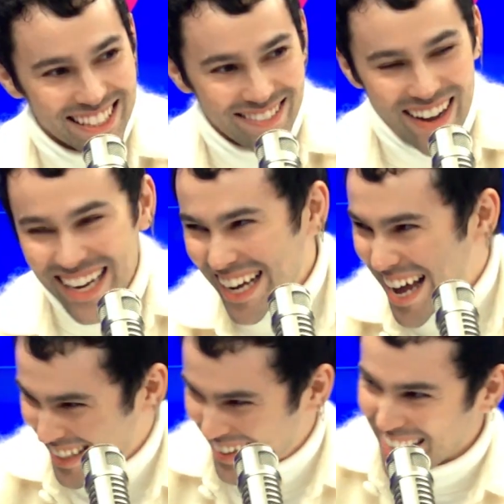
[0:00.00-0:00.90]
No, my
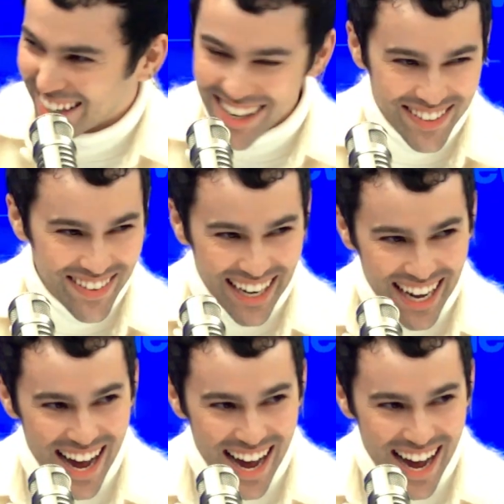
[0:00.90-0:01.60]
Fur my Brothers girl, over my here.